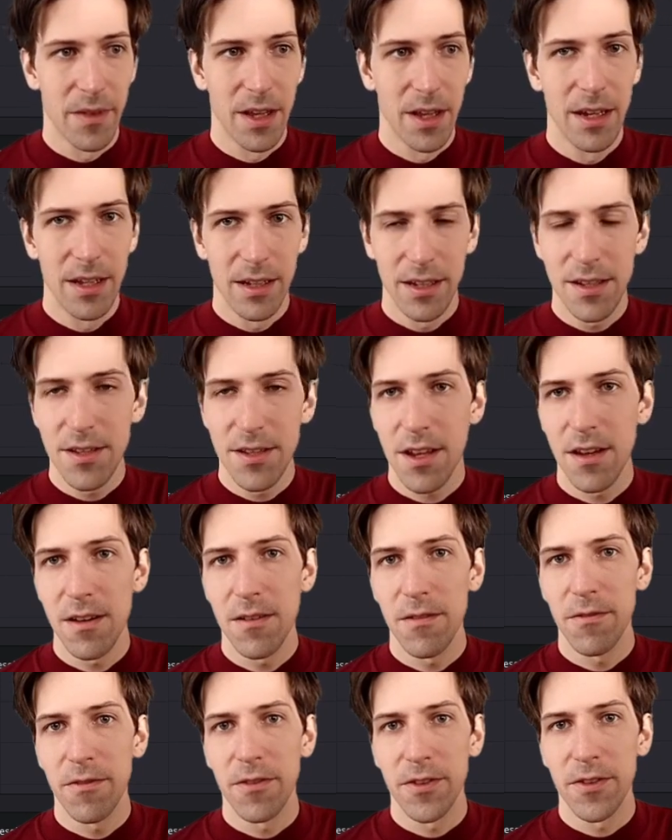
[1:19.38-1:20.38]
Let's
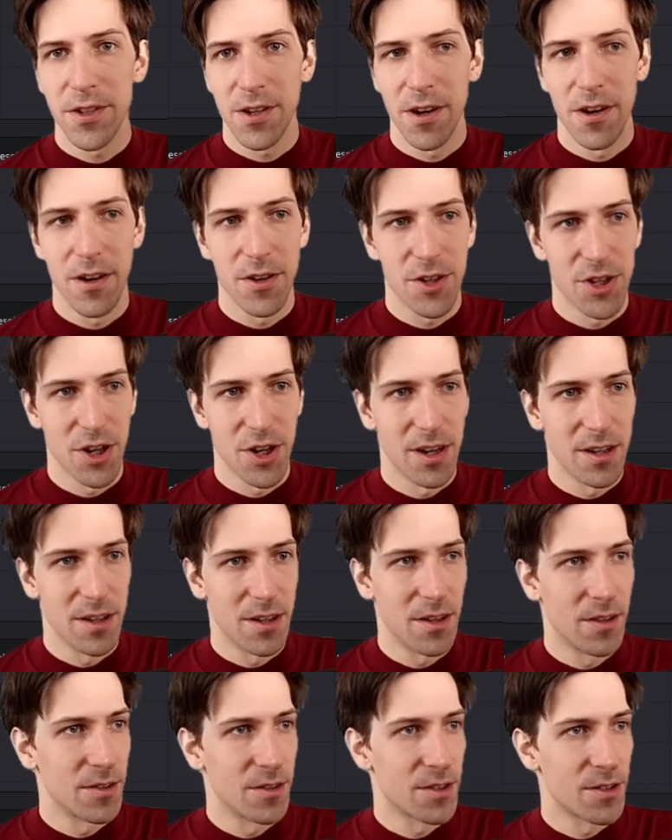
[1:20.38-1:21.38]
give star a shot
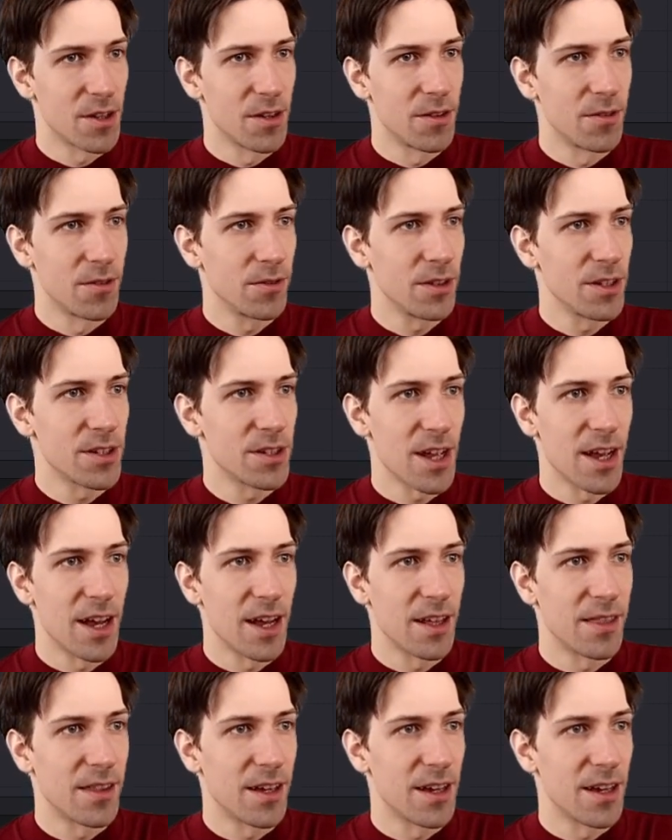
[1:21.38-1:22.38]
so let's
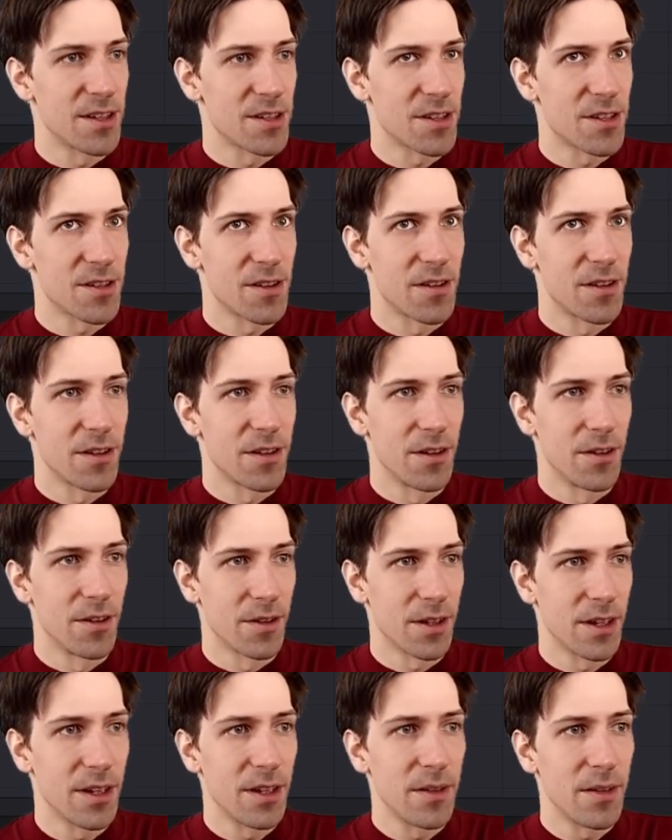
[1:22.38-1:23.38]
add the S star node
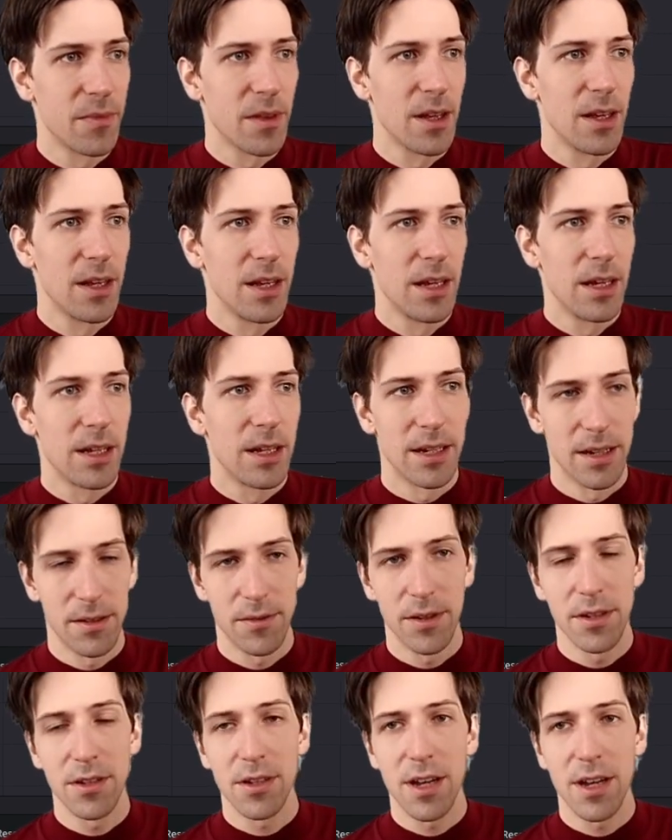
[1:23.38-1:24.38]
in. Now
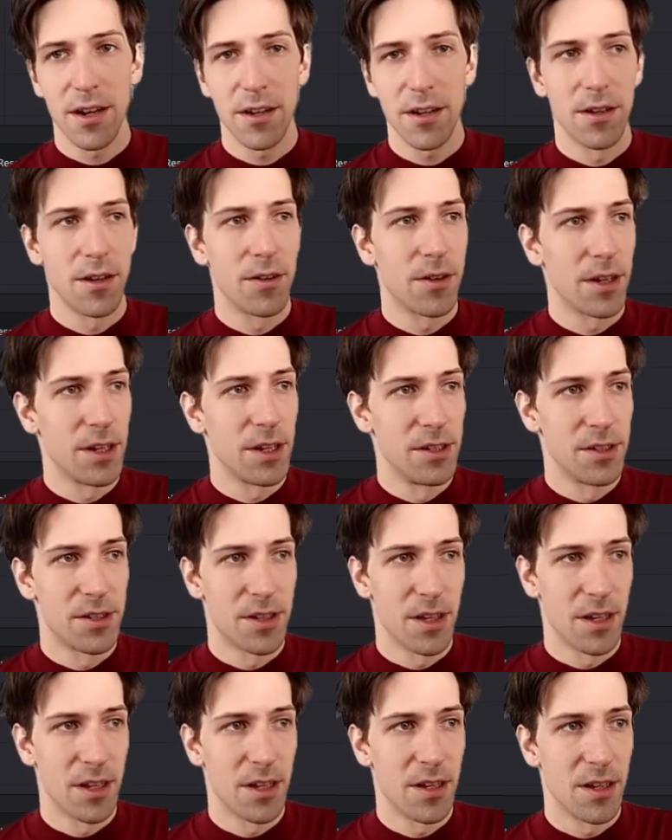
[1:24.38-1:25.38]
what you got to note is
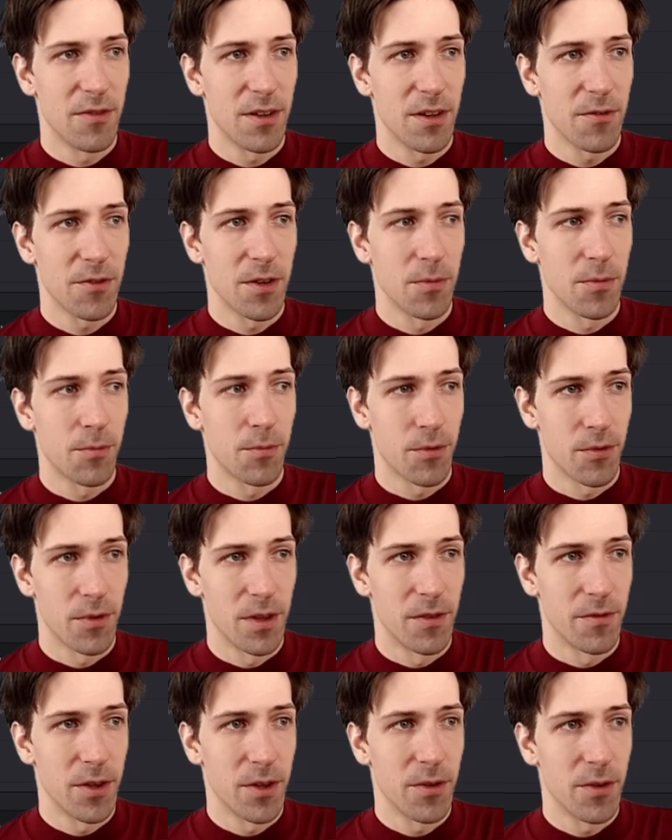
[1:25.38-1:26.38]
that even if you
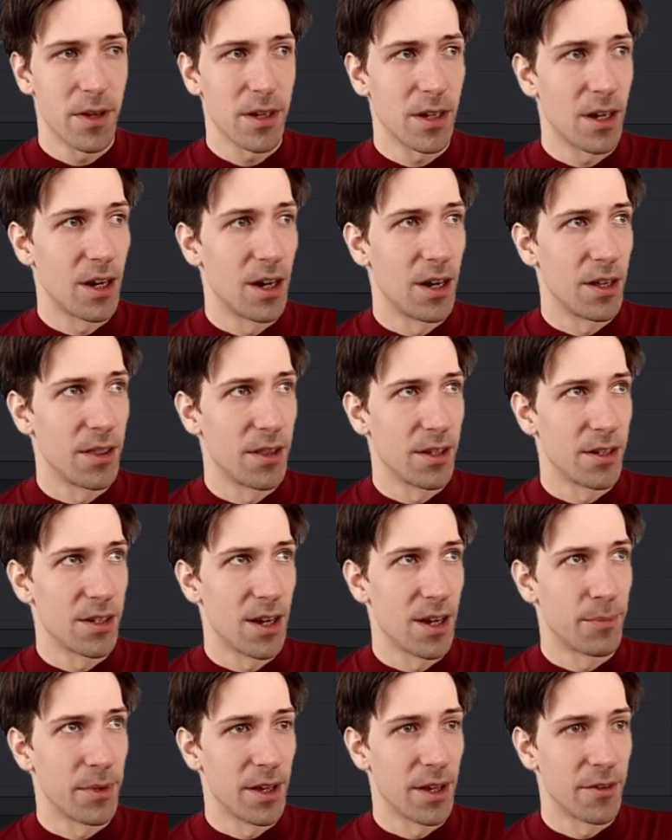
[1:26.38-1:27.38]
preview it on the
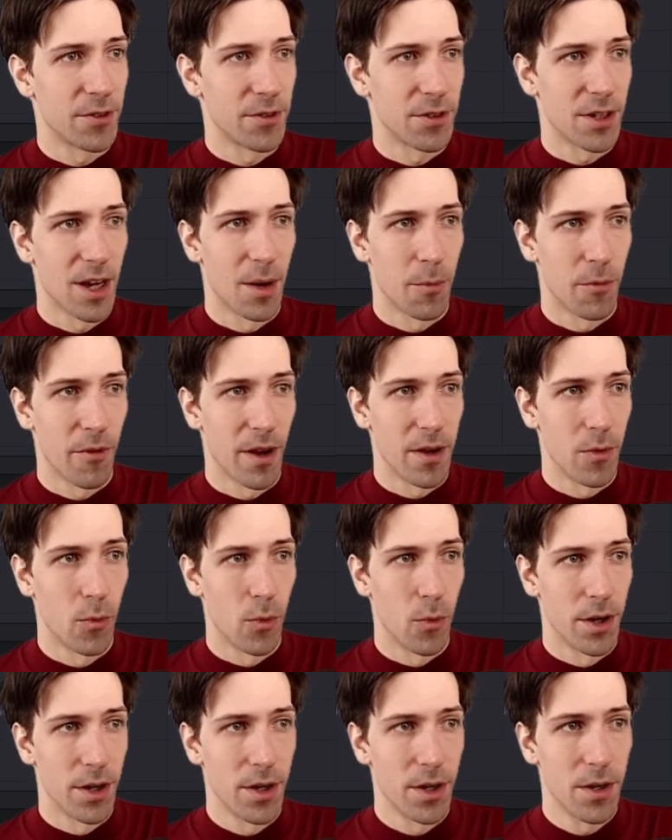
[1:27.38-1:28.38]
top left or top right
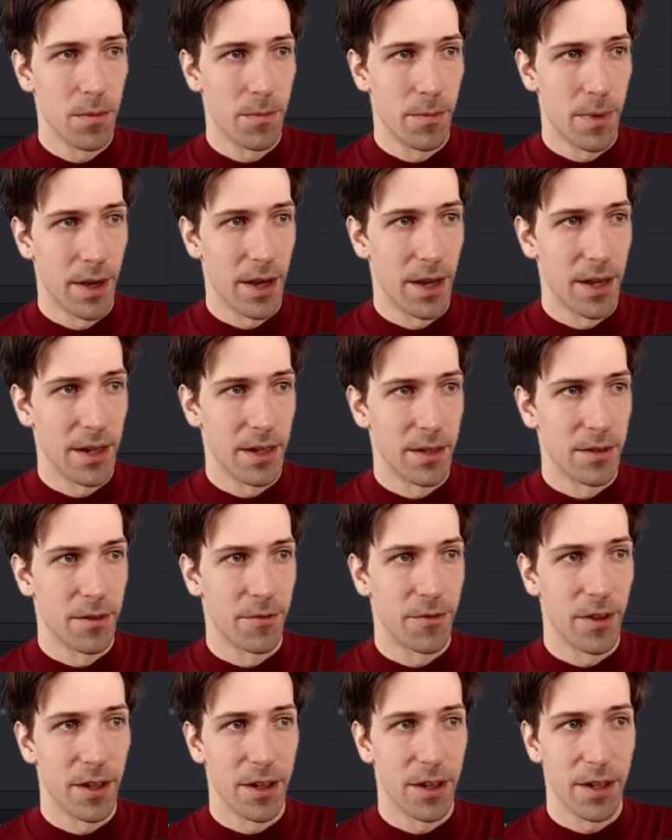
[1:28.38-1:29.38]
window by
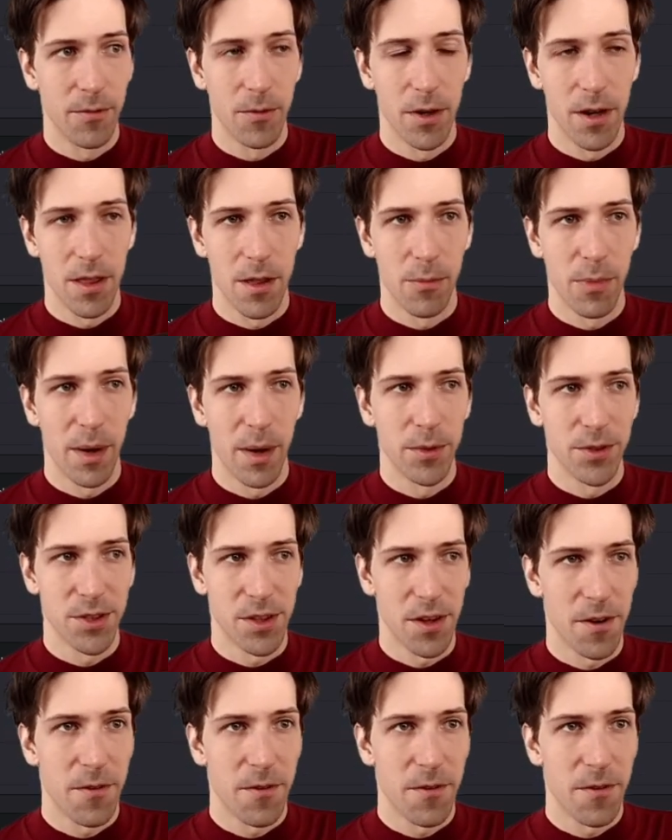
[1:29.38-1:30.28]
filling in one of the bubbles there,